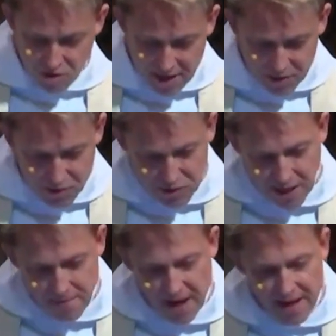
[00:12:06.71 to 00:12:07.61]

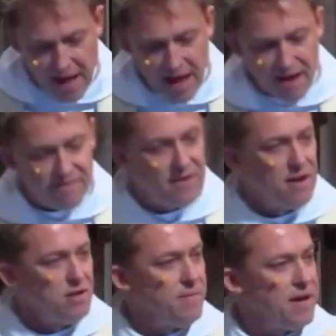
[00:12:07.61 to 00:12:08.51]
credentials they might
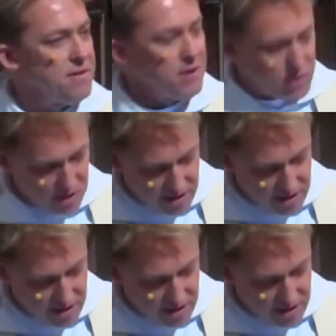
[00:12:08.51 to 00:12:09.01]
have, no matter their